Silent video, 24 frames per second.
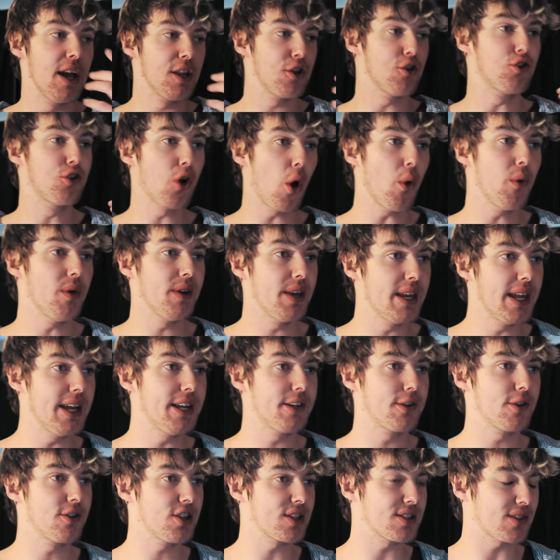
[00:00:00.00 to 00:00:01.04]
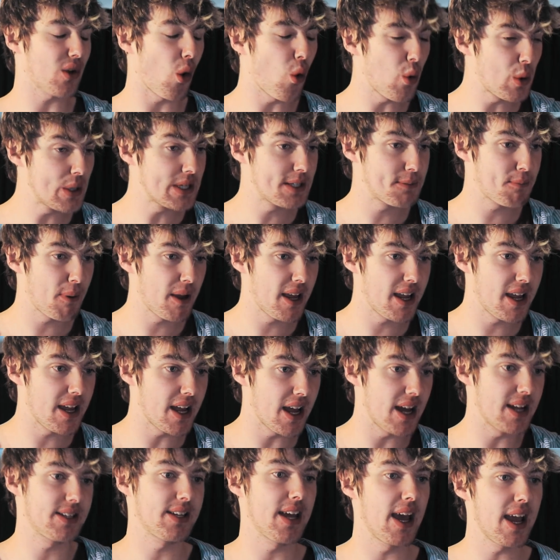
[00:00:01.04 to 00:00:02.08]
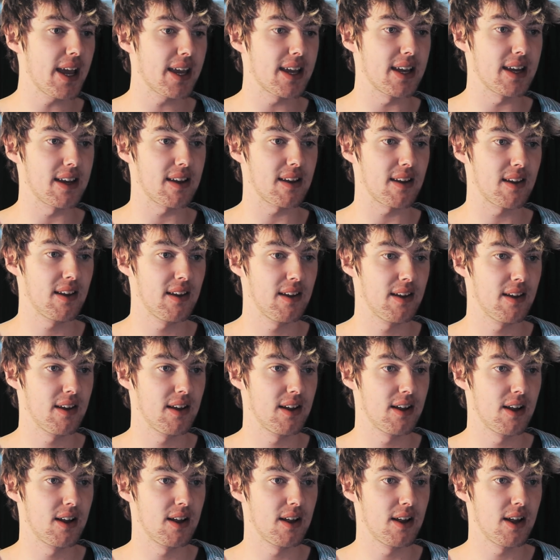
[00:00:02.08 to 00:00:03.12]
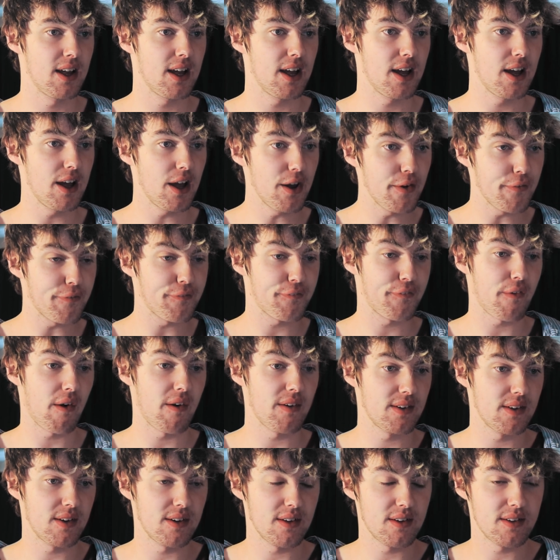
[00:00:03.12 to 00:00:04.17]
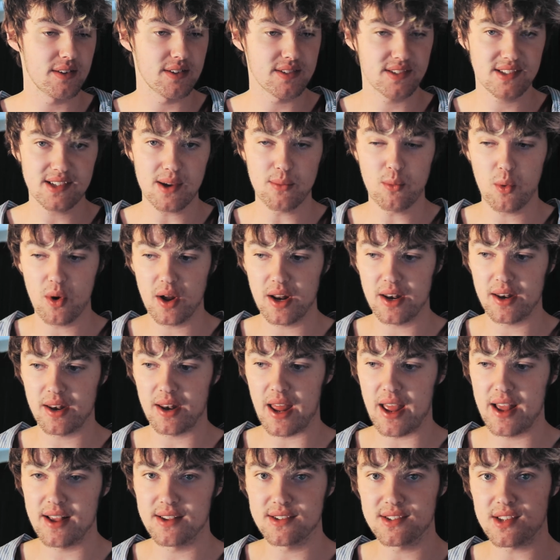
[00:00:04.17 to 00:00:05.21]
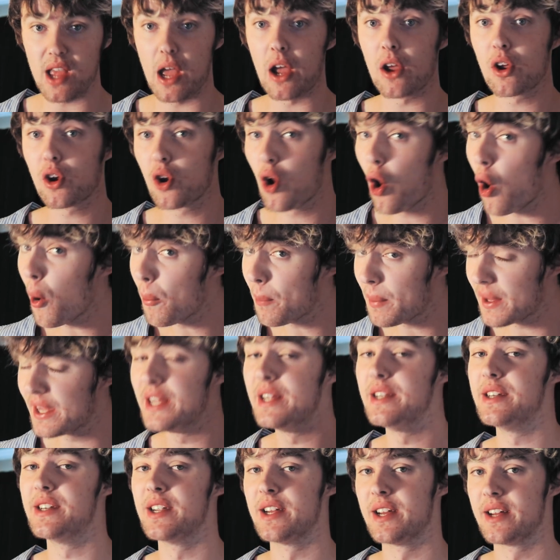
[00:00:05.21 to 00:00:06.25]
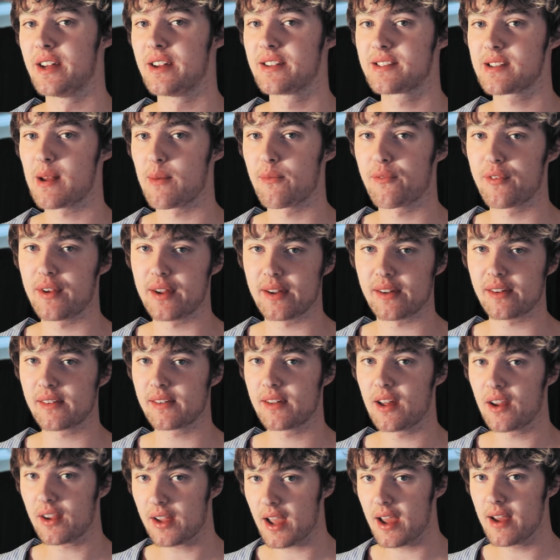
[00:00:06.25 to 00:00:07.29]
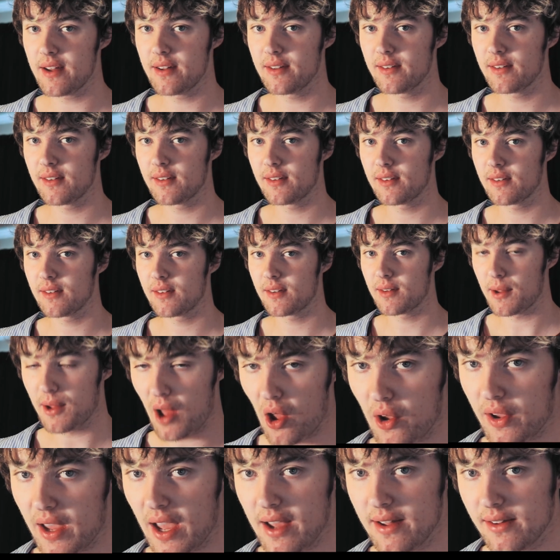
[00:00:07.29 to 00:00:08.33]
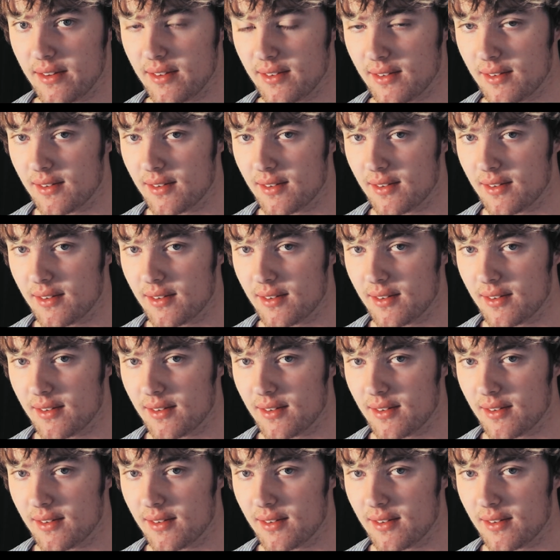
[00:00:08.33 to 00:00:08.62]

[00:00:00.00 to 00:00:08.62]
you don't need to just always be attacking if someone has copied something, okay? Okay?